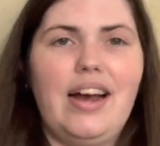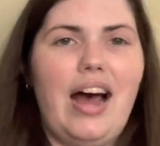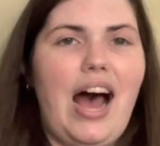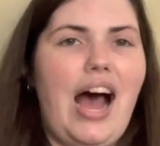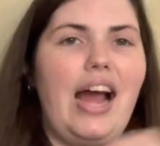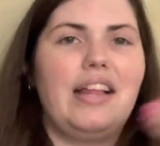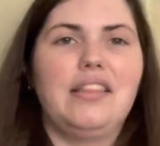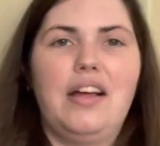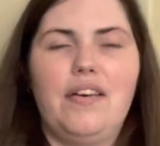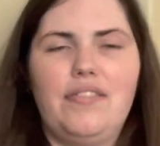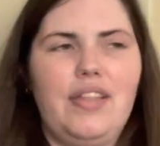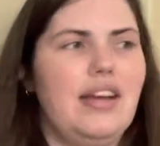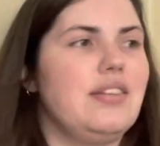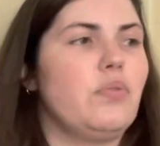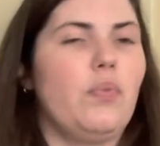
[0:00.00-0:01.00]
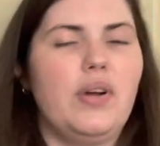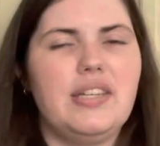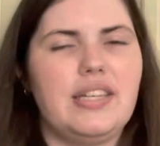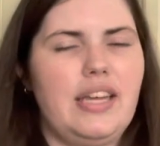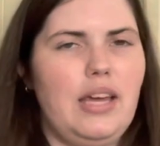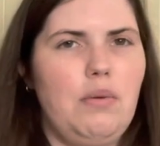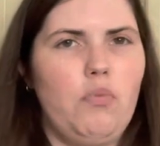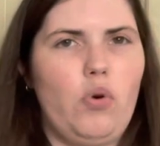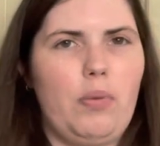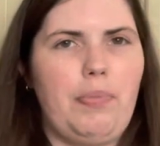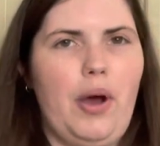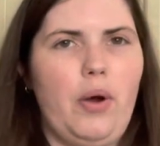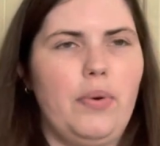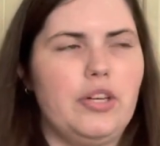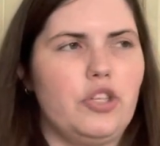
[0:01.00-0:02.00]
I love this. Once again, more
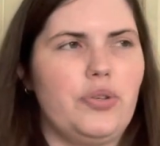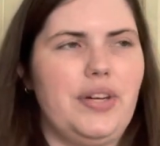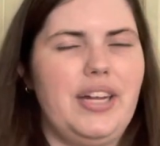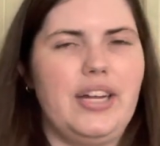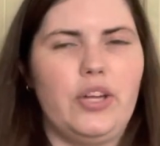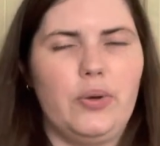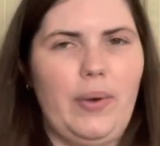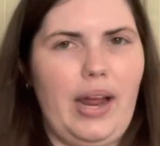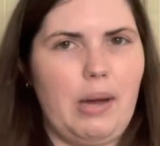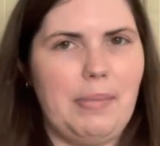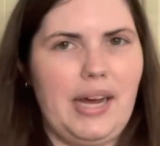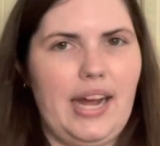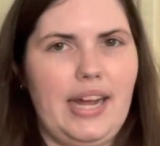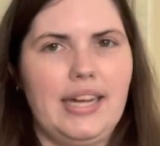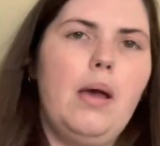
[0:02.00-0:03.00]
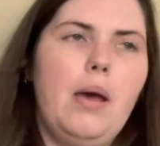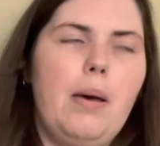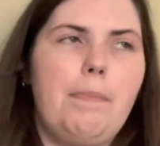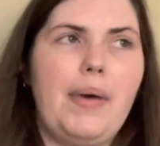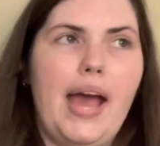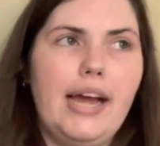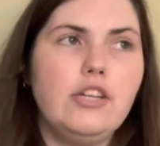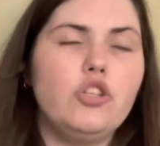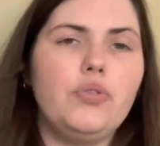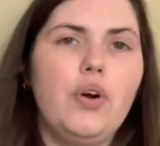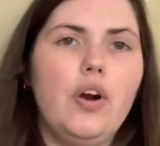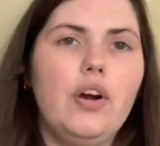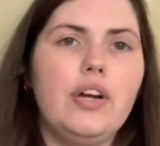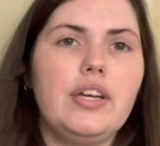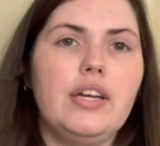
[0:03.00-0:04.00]
poetry. Who am I?
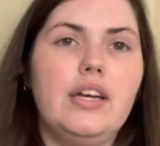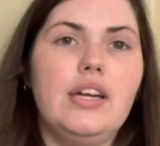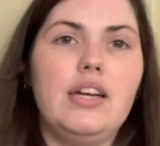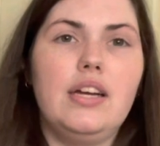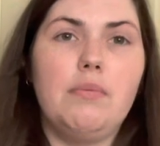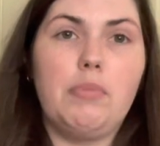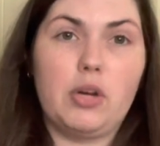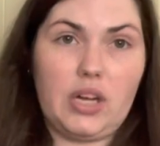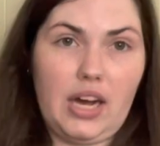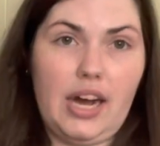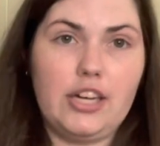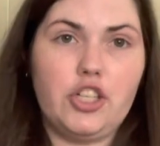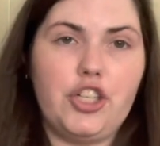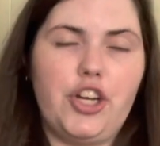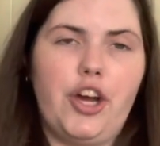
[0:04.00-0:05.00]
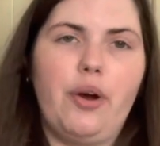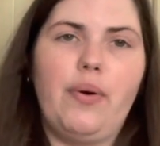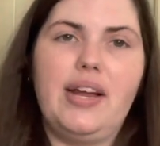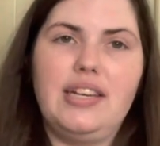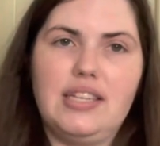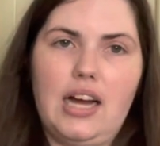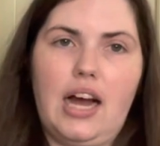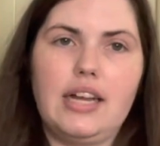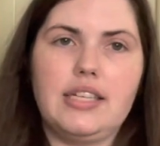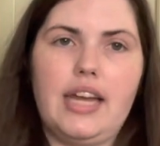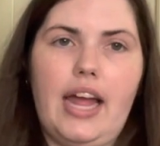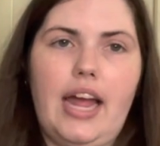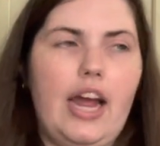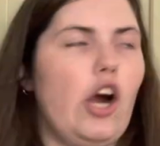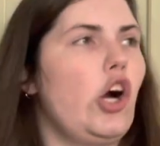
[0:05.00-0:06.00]
Petrarch Boccaccio and
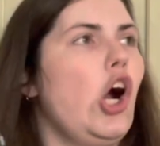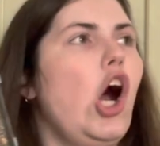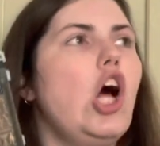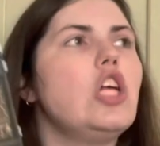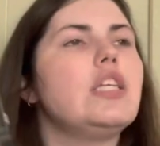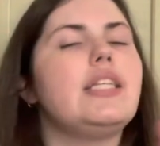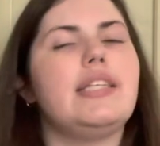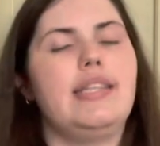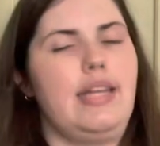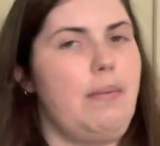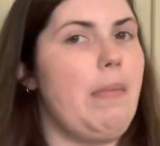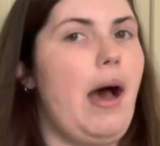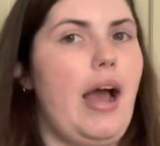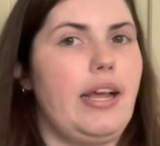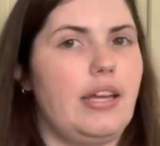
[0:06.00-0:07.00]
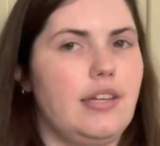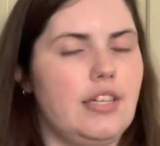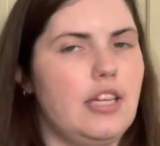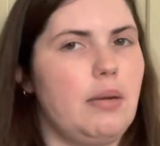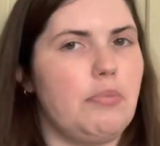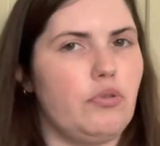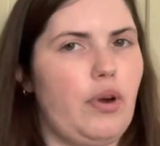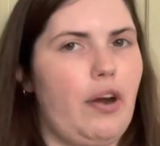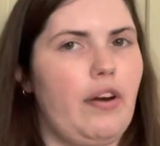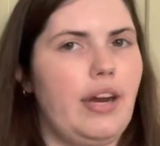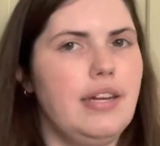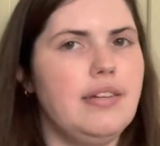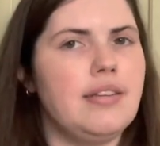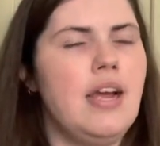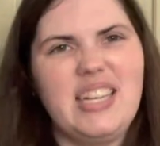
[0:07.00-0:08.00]
Dante are all
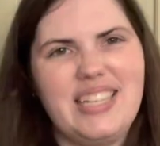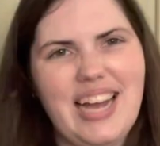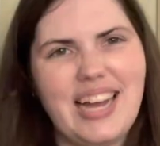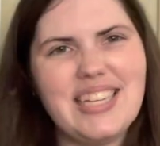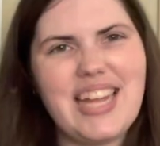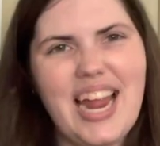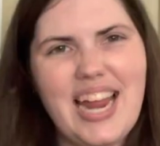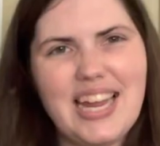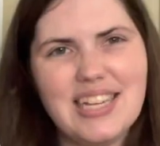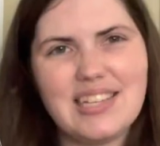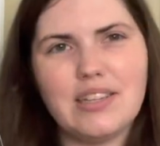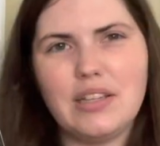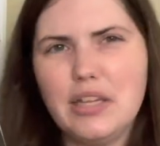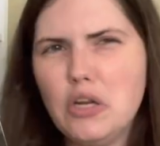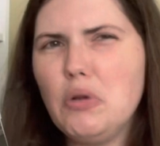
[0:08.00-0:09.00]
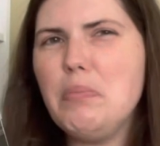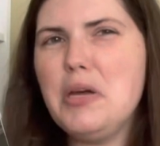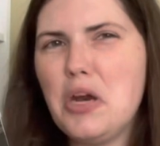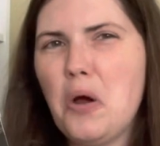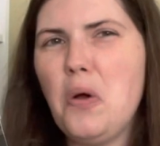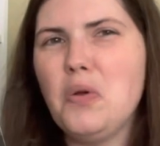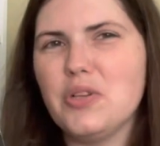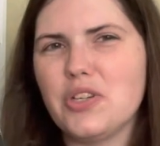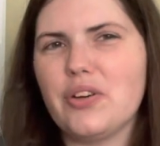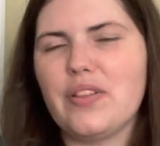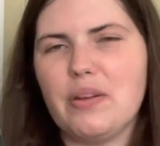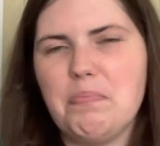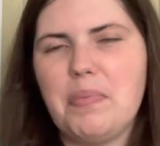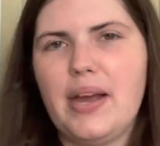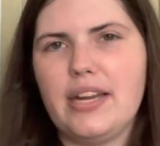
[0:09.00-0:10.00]
semi-contemporaries. Dante is a little bit older
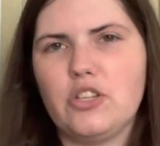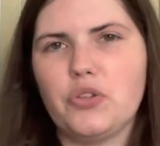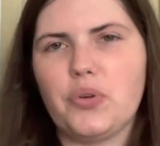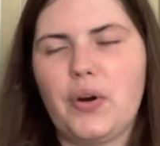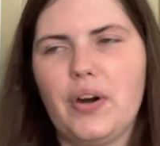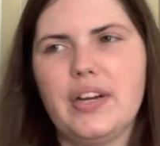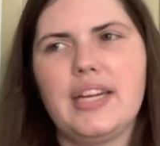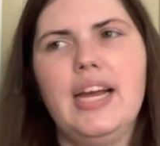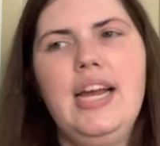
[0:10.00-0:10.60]
than Petrarch